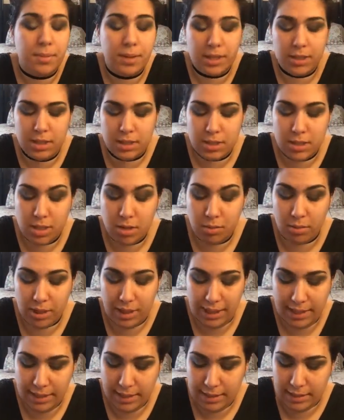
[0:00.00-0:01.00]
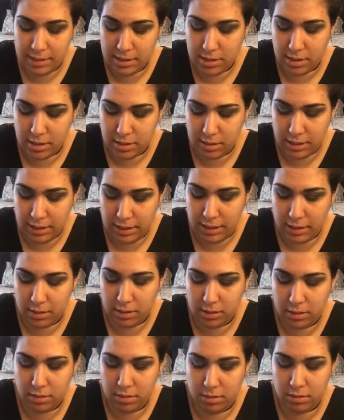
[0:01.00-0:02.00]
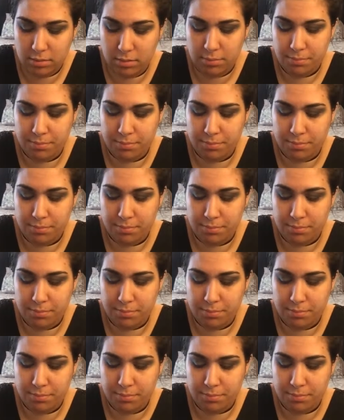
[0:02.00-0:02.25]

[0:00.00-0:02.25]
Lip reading: I mean, it's okay. It's not like